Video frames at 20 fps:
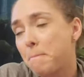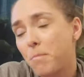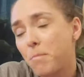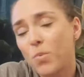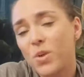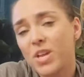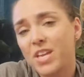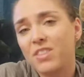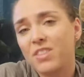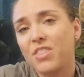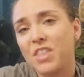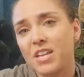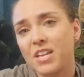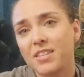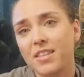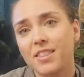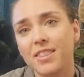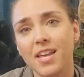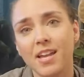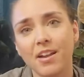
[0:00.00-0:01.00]
we can think
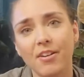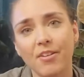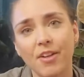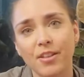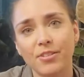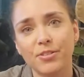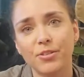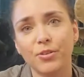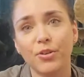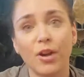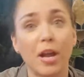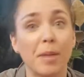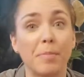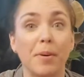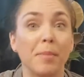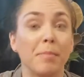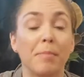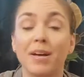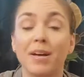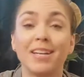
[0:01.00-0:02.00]
that they are not so great,
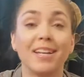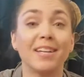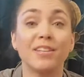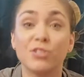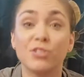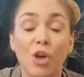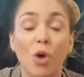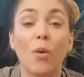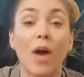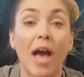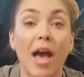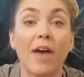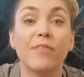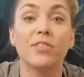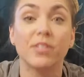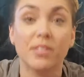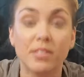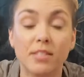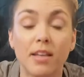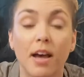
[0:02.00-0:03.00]
but Mondays don't have
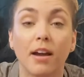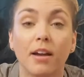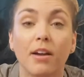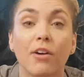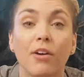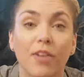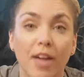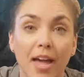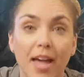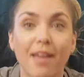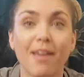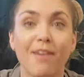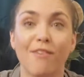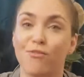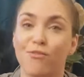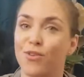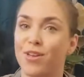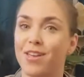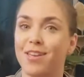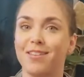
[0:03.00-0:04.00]
to suck, okay?
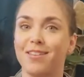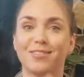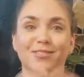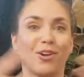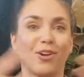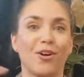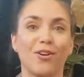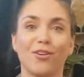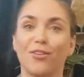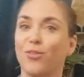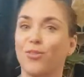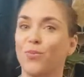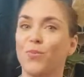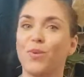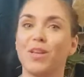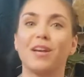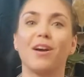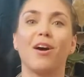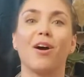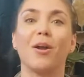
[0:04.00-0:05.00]
If we start the
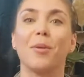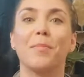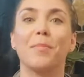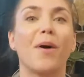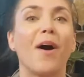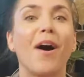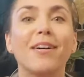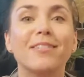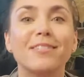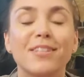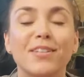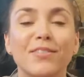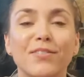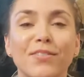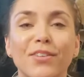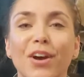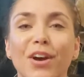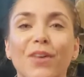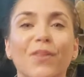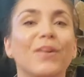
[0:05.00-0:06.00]
week on a positive
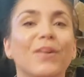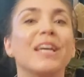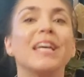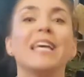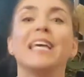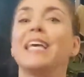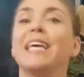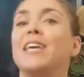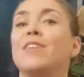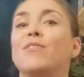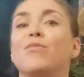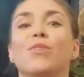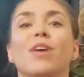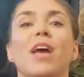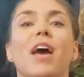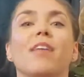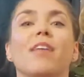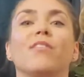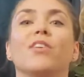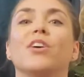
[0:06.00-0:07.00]
note, if we
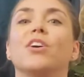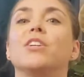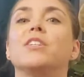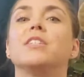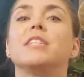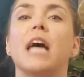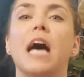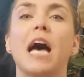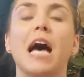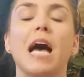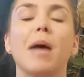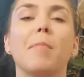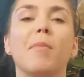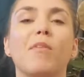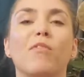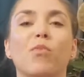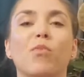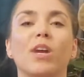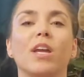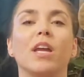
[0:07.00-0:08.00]
have a good time,
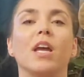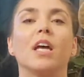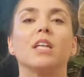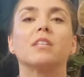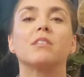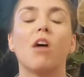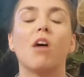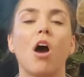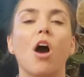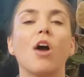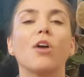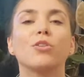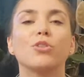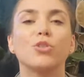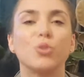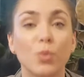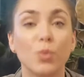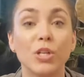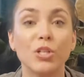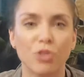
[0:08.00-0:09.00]
if we talk
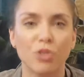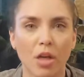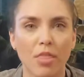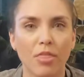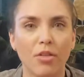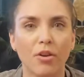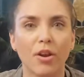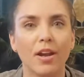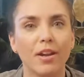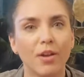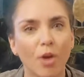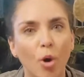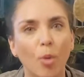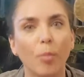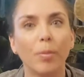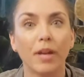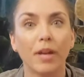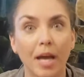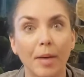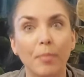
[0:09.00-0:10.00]
to each other and
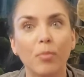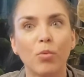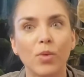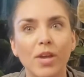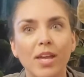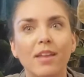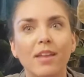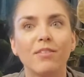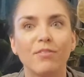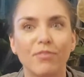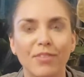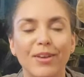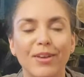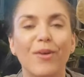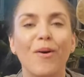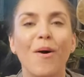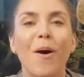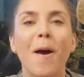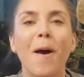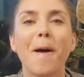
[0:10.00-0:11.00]
open up, we can
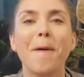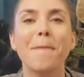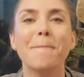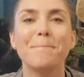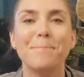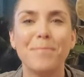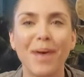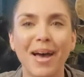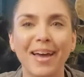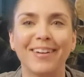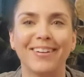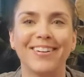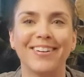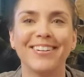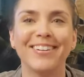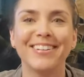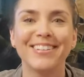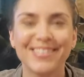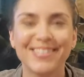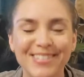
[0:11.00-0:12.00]
feel better.
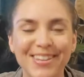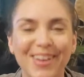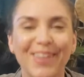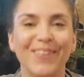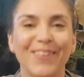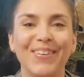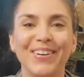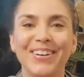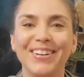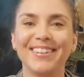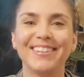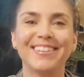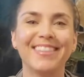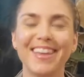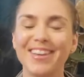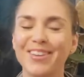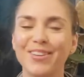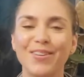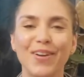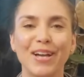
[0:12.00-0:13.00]
So,
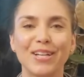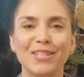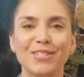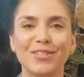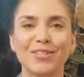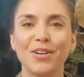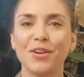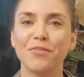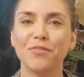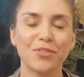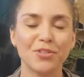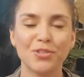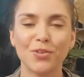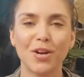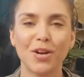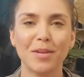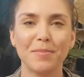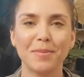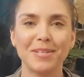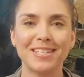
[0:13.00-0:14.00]
thank you guys for
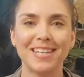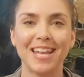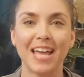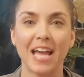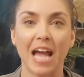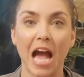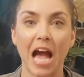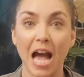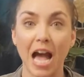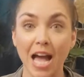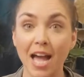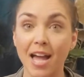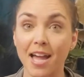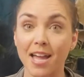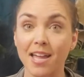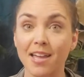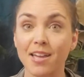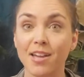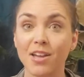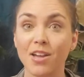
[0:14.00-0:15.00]
joining me today.
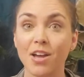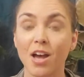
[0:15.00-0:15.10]
I